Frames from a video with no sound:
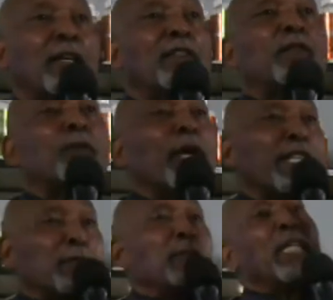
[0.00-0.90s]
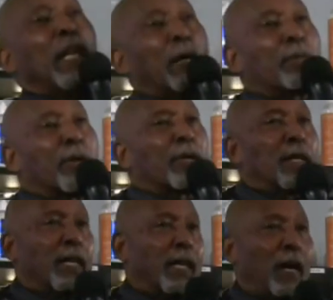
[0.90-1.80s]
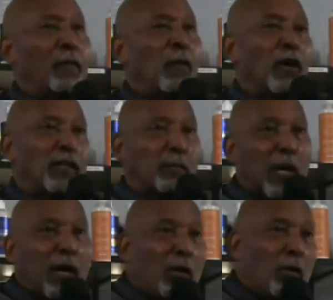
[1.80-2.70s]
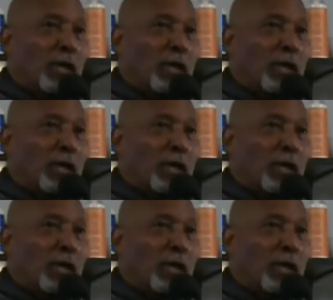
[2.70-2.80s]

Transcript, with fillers: to raise me up. I've walked on my own